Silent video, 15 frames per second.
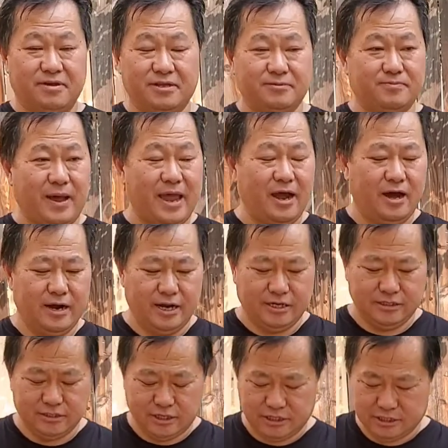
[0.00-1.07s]
spice on it,
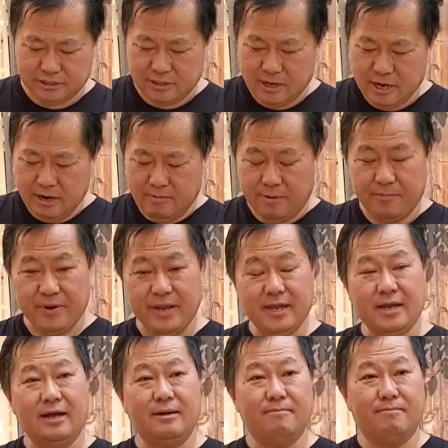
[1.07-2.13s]
such as
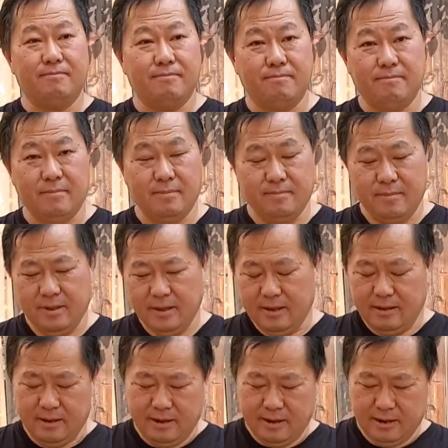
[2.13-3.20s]
paprika,
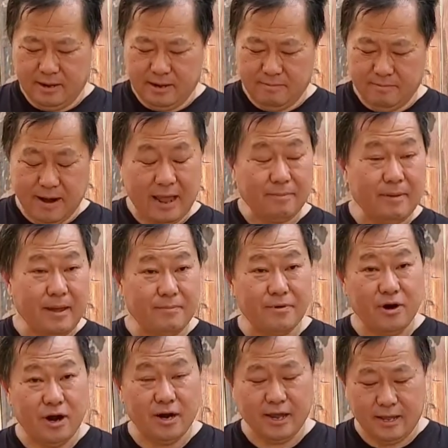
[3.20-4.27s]
black pepper
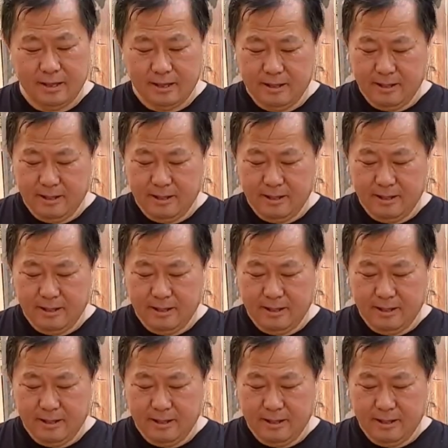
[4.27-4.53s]
on it.